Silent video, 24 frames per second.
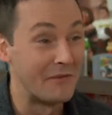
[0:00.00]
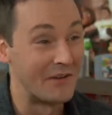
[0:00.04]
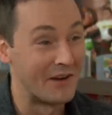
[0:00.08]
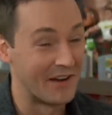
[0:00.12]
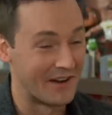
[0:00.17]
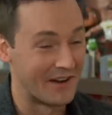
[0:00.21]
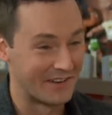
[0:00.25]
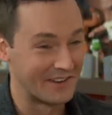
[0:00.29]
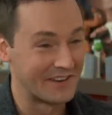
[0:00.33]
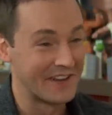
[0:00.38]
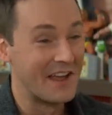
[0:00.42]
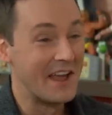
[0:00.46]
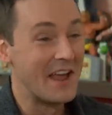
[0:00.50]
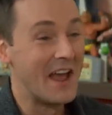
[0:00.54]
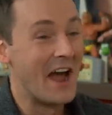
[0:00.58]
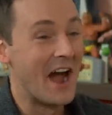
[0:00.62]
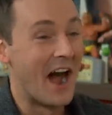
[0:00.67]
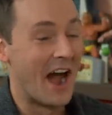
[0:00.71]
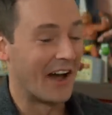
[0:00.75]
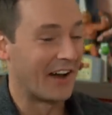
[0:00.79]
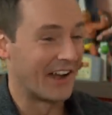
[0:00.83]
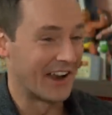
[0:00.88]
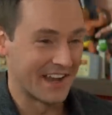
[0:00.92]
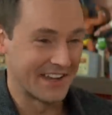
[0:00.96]
But
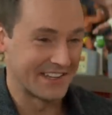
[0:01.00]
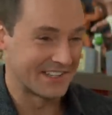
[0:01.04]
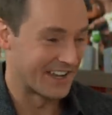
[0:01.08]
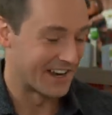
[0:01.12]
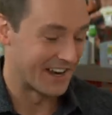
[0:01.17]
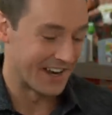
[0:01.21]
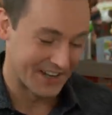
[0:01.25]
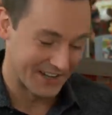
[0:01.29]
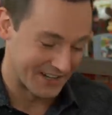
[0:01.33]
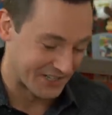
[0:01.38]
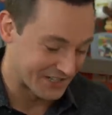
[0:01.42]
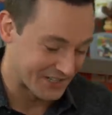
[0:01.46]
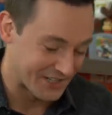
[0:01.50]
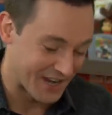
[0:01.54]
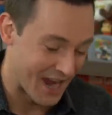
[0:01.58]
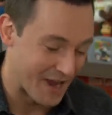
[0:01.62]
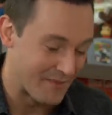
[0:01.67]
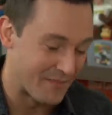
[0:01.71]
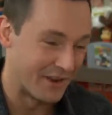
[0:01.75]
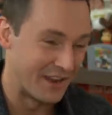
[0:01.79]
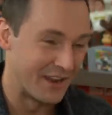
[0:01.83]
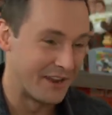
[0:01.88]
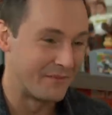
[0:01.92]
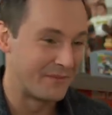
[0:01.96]
like I said, I could just
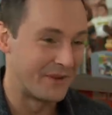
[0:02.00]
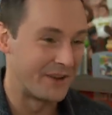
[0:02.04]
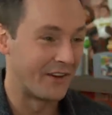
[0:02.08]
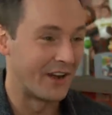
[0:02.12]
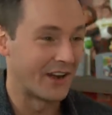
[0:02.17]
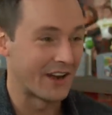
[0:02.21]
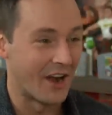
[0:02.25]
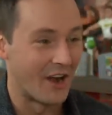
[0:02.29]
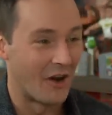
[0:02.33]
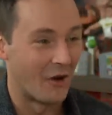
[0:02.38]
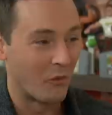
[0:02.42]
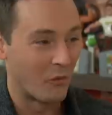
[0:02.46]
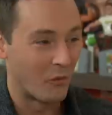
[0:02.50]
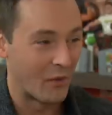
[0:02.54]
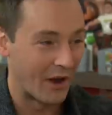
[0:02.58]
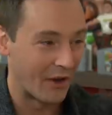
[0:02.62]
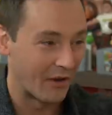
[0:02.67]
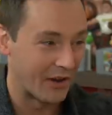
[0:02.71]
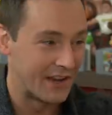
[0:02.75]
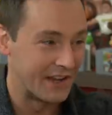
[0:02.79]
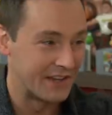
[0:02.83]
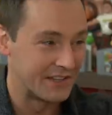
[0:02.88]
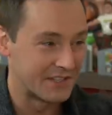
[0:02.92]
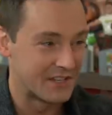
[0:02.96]
type it in and be like, oh, where
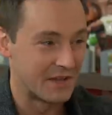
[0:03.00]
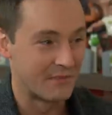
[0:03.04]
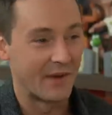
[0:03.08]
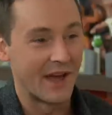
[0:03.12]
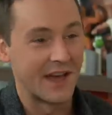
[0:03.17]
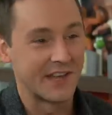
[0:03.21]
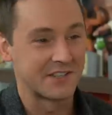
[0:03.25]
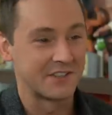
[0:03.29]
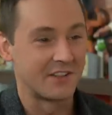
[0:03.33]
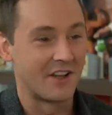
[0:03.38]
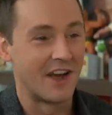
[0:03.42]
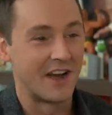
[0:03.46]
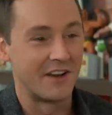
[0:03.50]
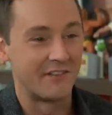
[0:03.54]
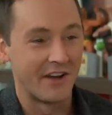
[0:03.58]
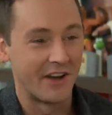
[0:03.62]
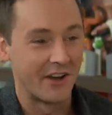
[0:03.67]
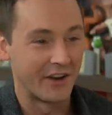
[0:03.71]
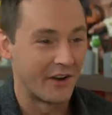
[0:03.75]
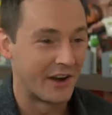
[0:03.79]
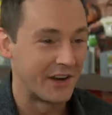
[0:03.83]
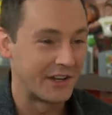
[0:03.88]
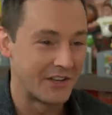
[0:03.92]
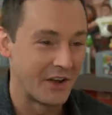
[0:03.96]
is the best line
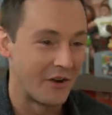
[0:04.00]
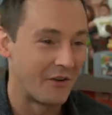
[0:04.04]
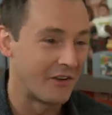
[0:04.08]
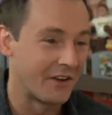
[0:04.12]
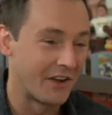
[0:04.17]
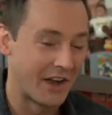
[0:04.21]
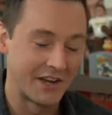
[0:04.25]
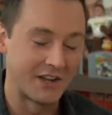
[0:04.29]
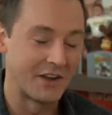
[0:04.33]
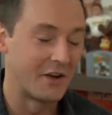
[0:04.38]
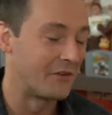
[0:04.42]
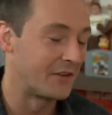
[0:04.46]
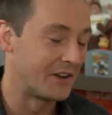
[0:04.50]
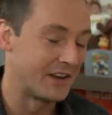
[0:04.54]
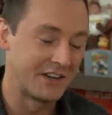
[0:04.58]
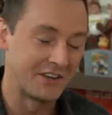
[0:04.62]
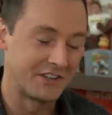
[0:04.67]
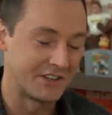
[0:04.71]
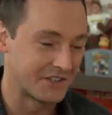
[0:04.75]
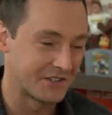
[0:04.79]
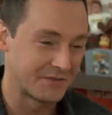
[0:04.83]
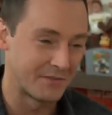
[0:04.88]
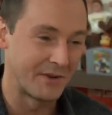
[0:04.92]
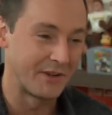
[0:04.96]
value? I don't need to
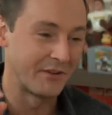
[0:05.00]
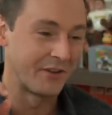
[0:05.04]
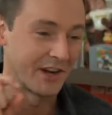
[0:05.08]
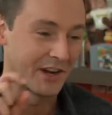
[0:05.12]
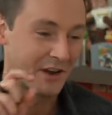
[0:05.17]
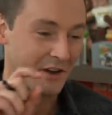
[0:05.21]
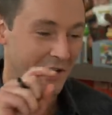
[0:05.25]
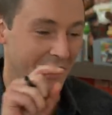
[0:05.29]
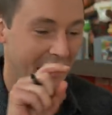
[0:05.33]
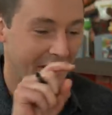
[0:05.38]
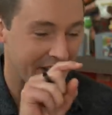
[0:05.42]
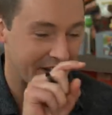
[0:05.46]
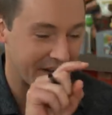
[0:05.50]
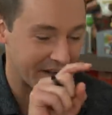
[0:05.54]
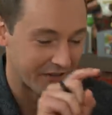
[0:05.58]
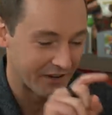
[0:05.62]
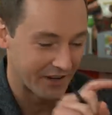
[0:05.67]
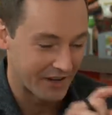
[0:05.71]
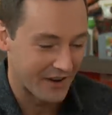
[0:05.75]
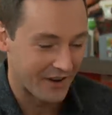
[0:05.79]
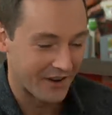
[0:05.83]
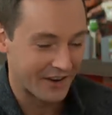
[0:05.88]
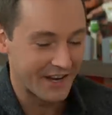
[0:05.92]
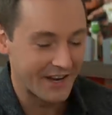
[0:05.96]
just be like, oh, I need to
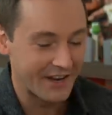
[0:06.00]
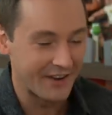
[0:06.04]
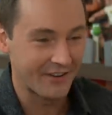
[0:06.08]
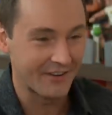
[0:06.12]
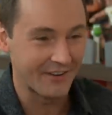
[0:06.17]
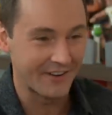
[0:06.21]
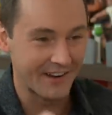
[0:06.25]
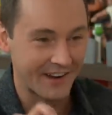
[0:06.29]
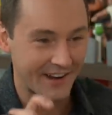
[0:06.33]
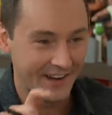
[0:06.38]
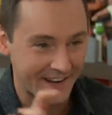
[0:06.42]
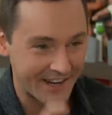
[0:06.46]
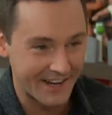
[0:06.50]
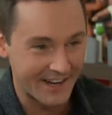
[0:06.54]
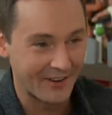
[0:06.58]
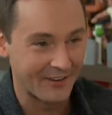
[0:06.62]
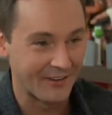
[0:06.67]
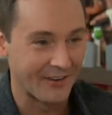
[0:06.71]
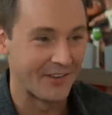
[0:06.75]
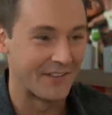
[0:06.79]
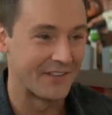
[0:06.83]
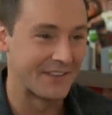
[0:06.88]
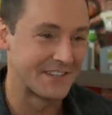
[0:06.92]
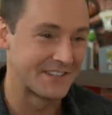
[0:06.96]
click on here and here
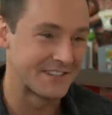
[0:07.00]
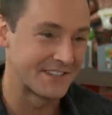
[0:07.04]
on this